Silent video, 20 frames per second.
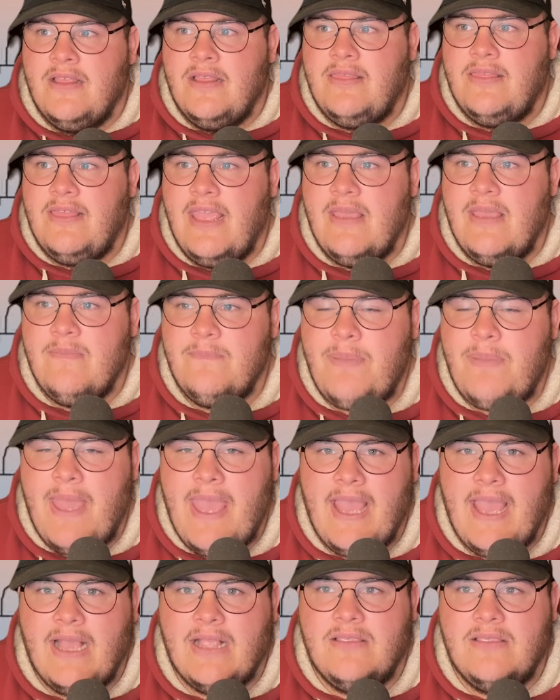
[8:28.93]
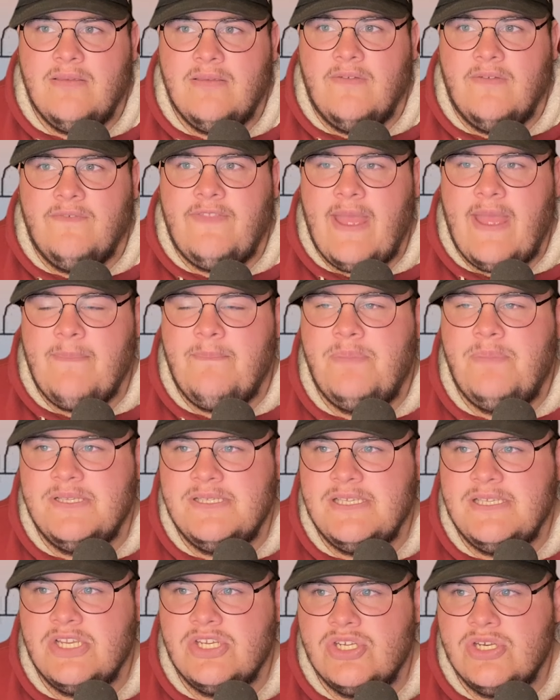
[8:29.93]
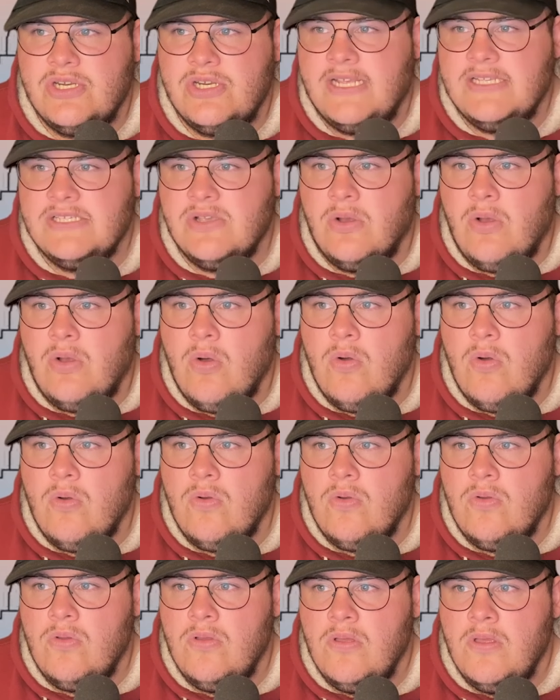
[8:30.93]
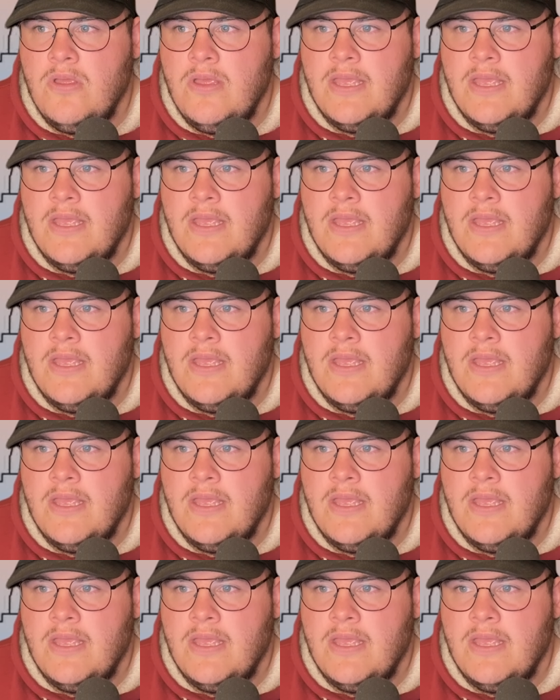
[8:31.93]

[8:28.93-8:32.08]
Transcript: the impact of that position as a whole